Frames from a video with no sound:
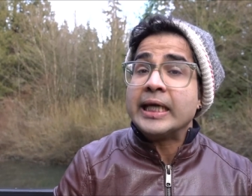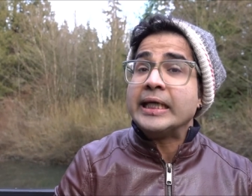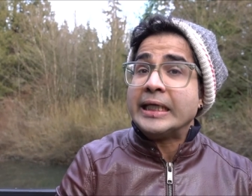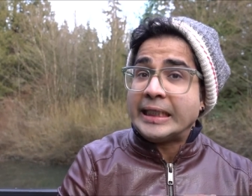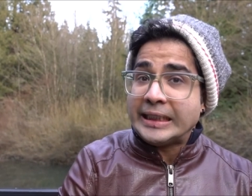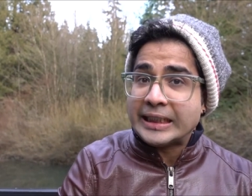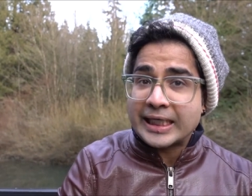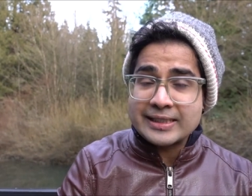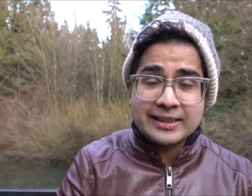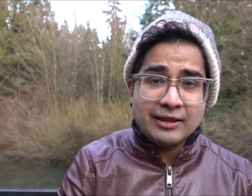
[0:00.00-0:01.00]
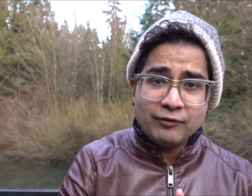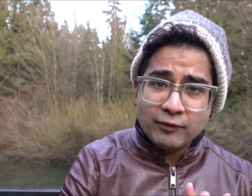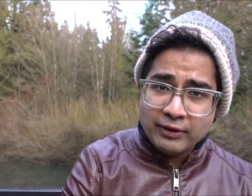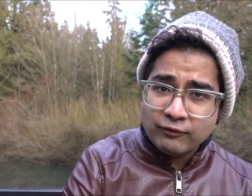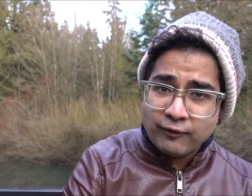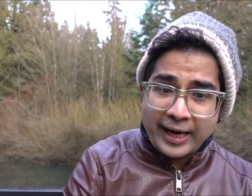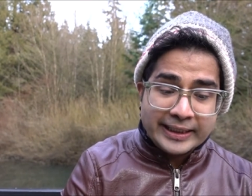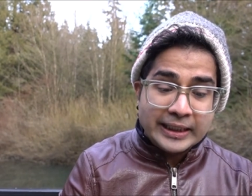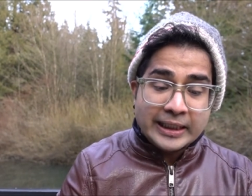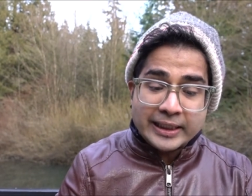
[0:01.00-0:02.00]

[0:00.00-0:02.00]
in any case, if you will find